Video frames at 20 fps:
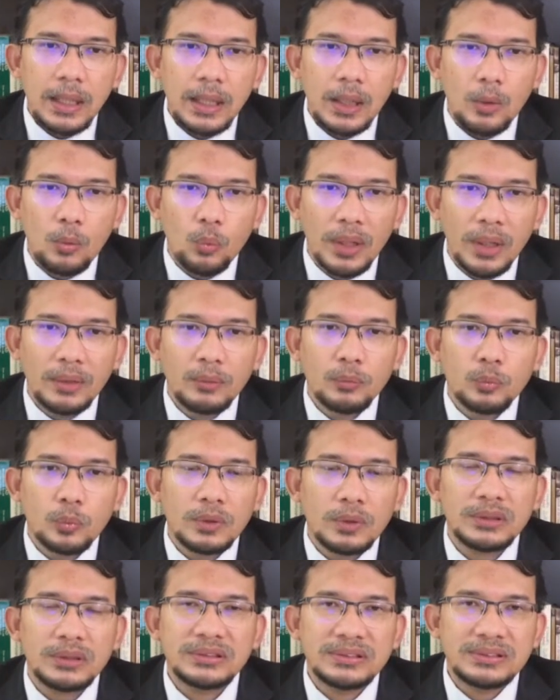One
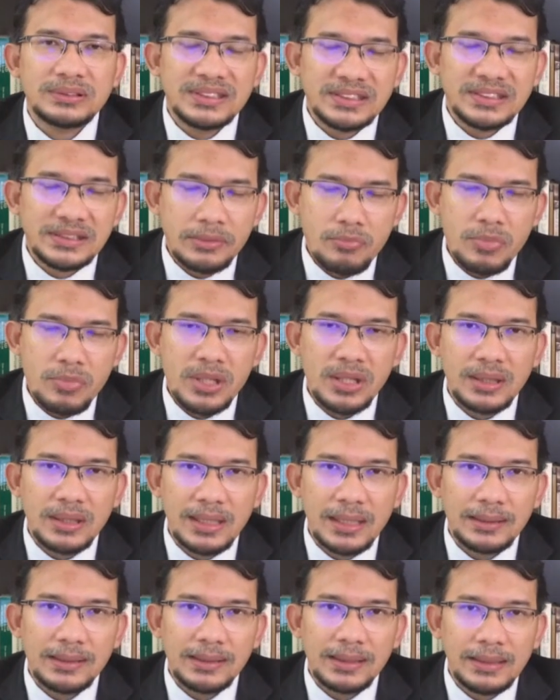was the sermon
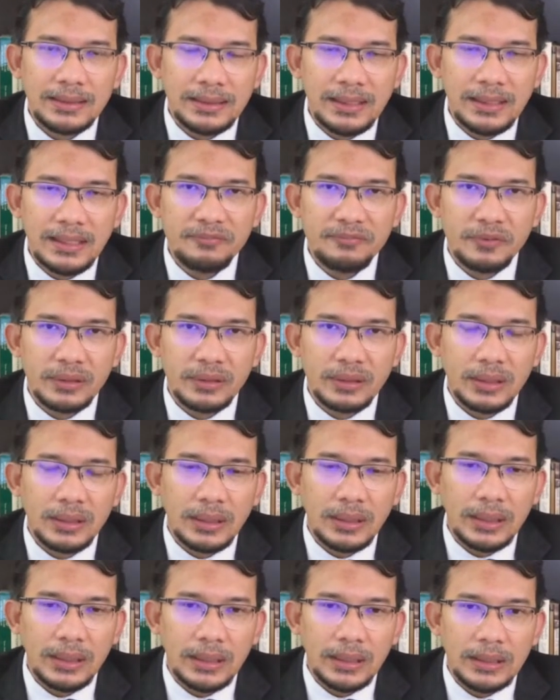that he delivered
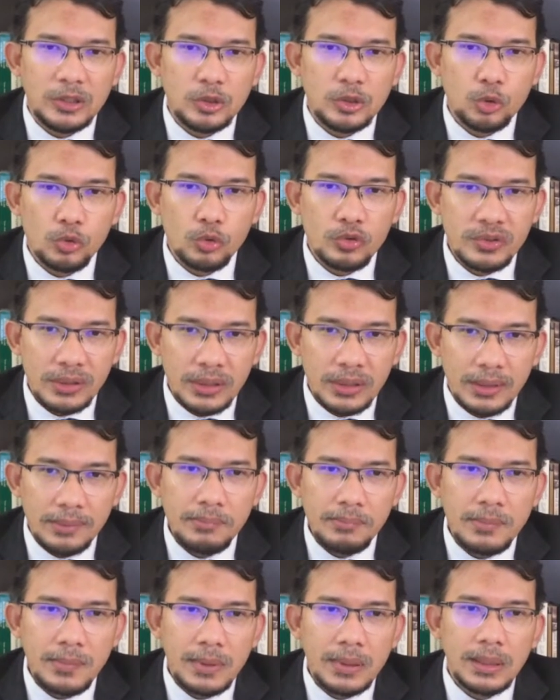in
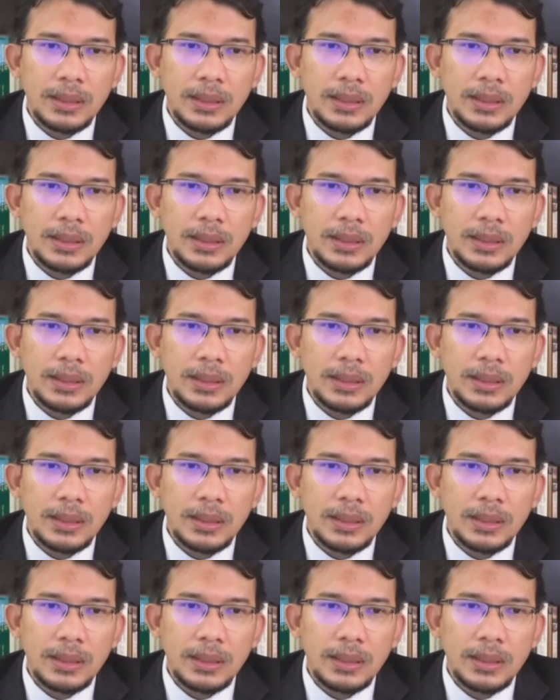Jerusalem,